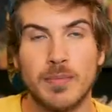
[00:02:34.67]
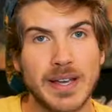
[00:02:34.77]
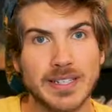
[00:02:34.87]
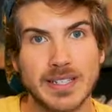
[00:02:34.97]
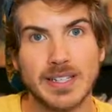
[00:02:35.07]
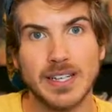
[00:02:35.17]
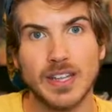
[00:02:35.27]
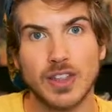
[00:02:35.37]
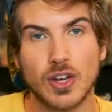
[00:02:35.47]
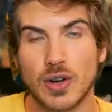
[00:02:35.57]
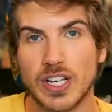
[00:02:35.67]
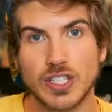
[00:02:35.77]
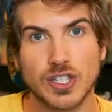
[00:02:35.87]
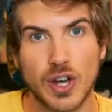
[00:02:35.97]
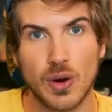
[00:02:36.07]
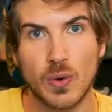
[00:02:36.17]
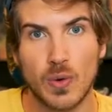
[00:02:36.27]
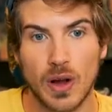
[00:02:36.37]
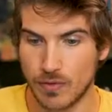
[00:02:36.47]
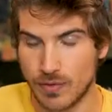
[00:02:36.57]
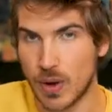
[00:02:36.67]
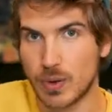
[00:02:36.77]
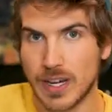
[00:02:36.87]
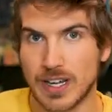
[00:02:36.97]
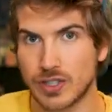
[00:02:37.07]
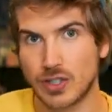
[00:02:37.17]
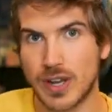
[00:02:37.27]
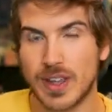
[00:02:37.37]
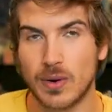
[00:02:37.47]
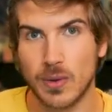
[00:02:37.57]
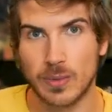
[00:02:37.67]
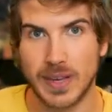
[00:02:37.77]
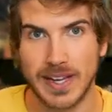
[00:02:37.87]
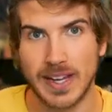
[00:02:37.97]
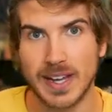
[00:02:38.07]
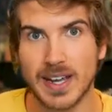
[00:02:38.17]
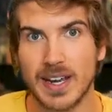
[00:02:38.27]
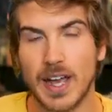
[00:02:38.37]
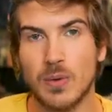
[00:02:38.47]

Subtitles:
basically there is no voting tray that will be needed.